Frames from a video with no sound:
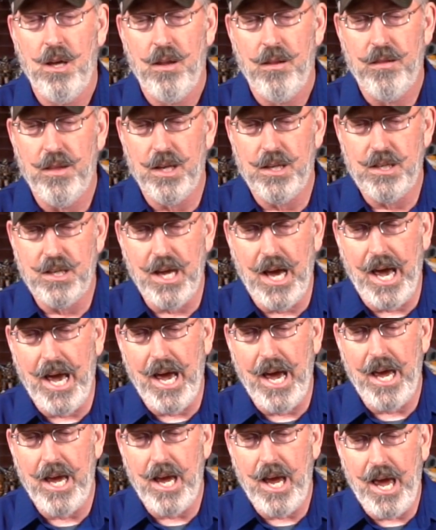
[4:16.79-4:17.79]
the
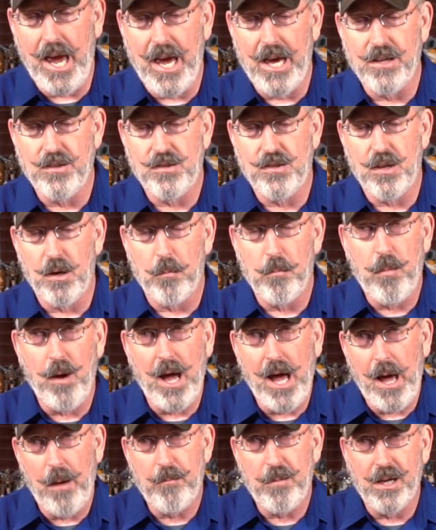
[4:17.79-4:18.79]
die as they're
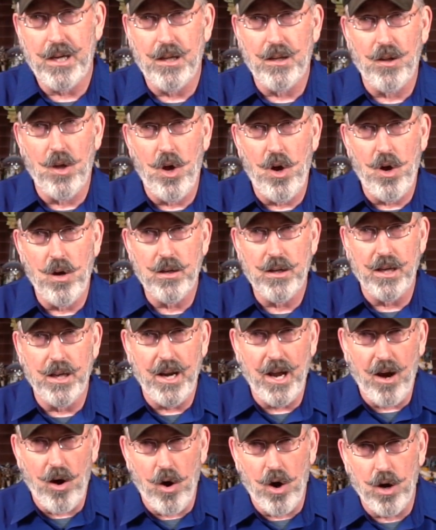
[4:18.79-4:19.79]
popping along,
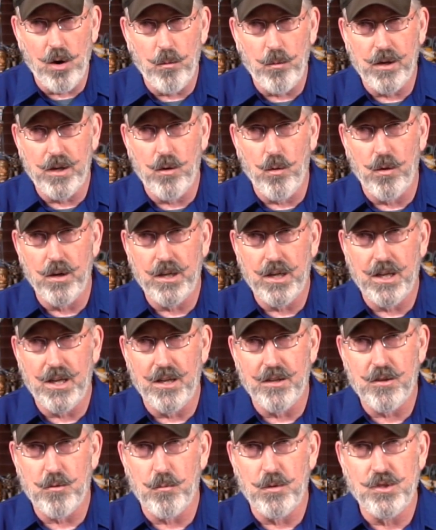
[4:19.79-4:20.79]
and are we going to
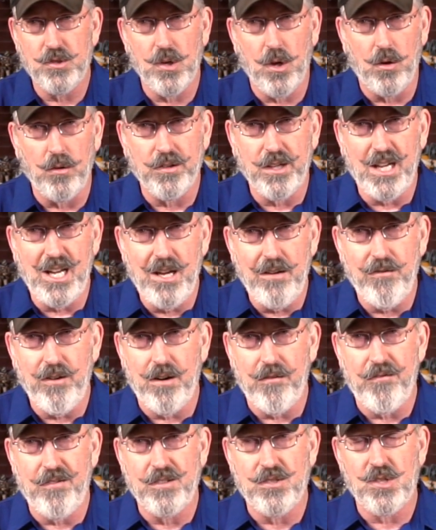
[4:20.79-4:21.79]
get the result? Even
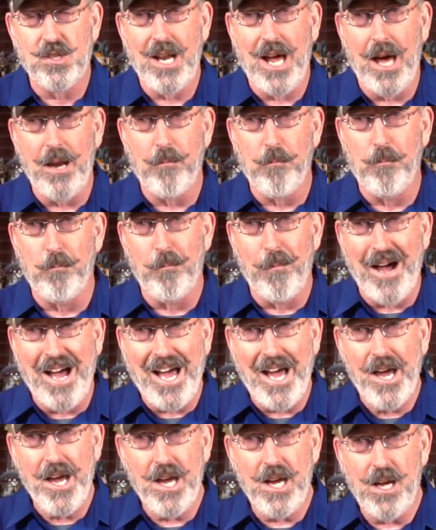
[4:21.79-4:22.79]
if it's not
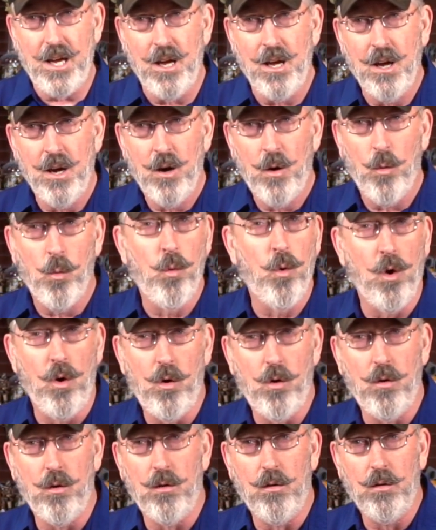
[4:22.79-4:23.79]
my
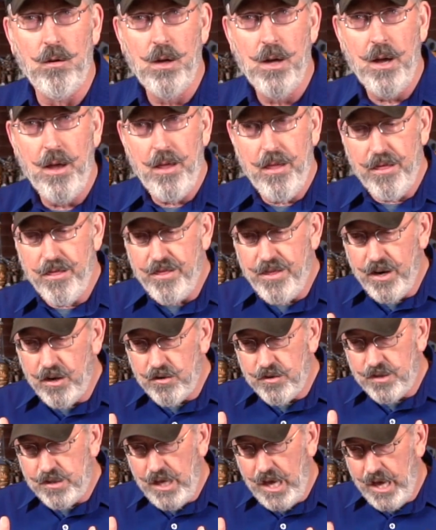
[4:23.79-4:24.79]
role,
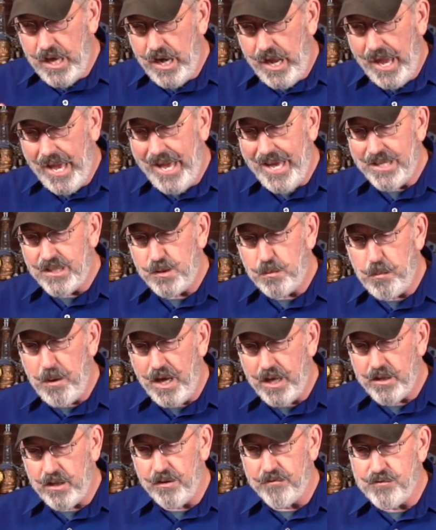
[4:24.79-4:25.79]
there's that
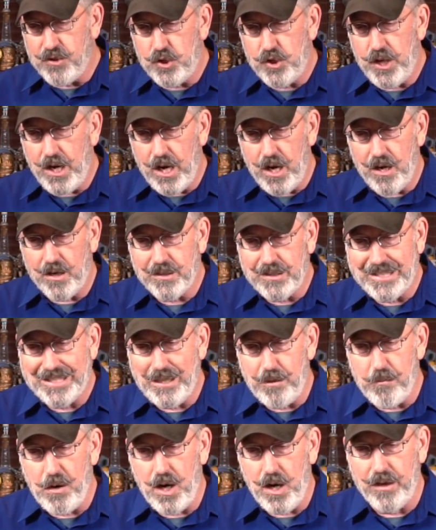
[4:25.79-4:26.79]
aspect of shared,
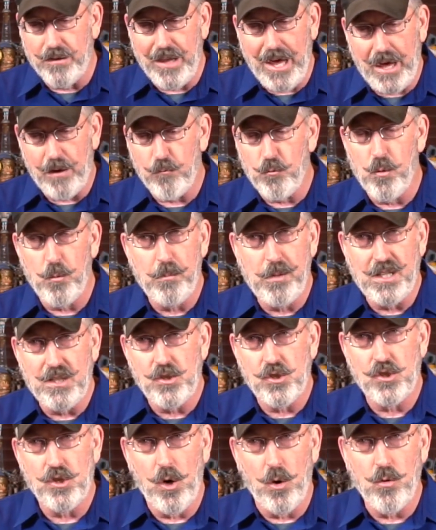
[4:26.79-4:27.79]
come on, that will be
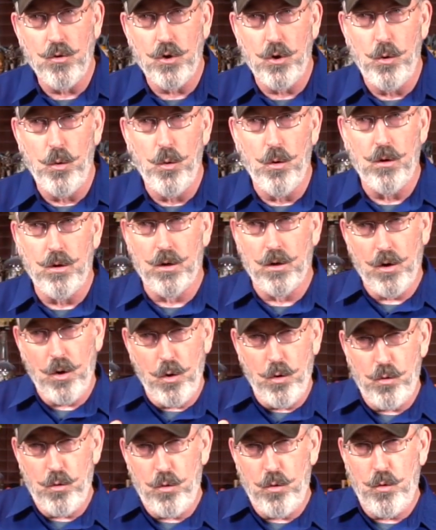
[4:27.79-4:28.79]
so cool, or,
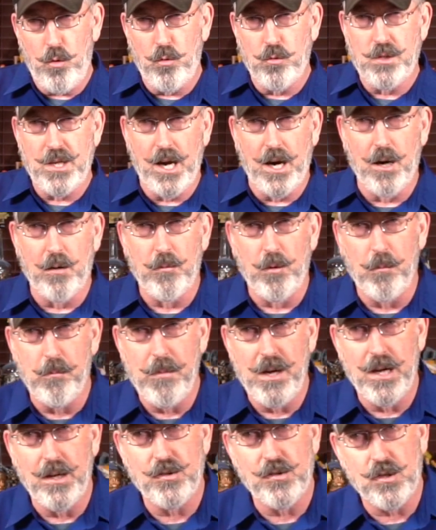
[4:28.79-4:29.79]
ooh, terrible
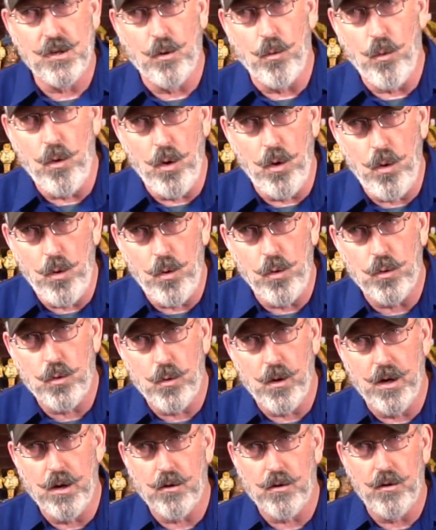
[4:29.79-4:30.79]
miss, or, oh,
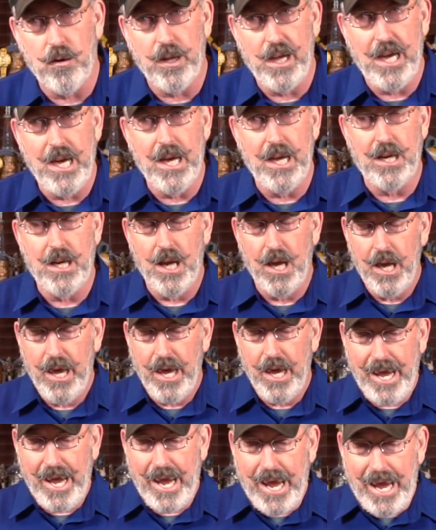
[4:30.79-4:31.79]
critical hit.
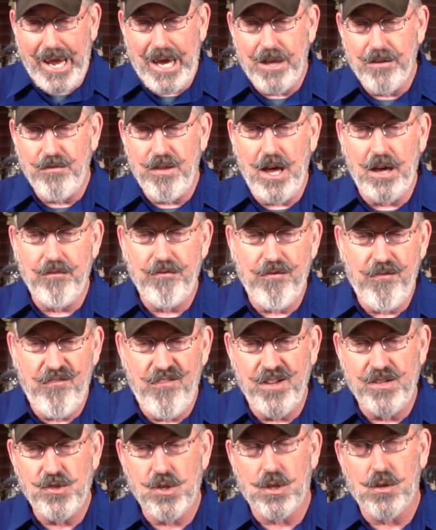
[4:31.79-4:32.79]
And that
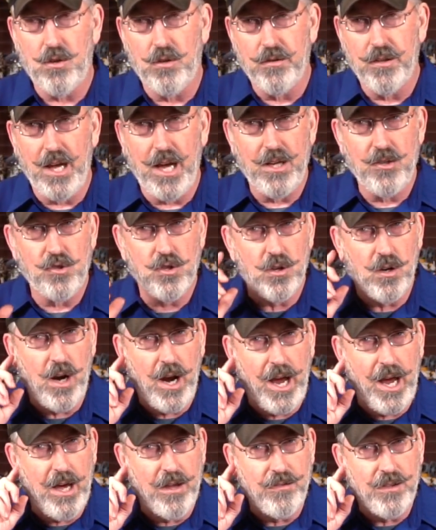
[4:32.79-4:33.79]
physical nature
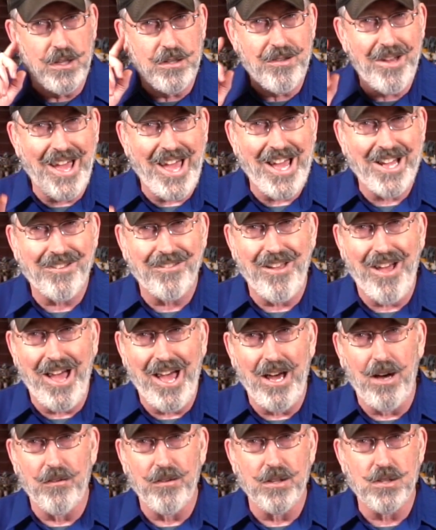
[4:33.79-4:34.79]
and the
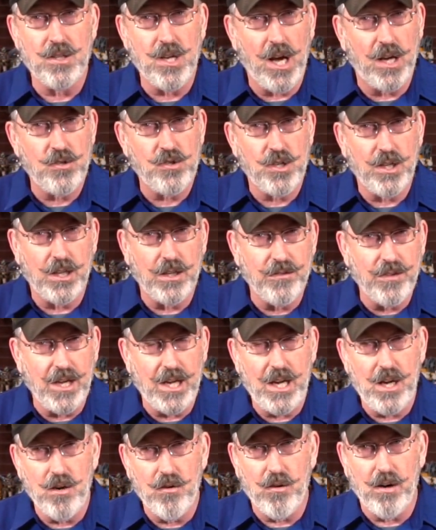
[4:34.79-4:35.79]
tactile, the touching and the
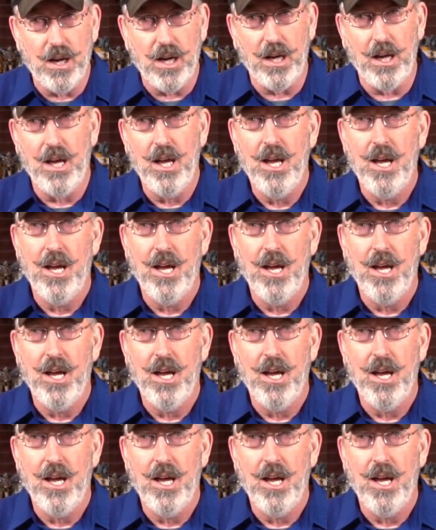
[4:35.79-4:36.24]
hearing,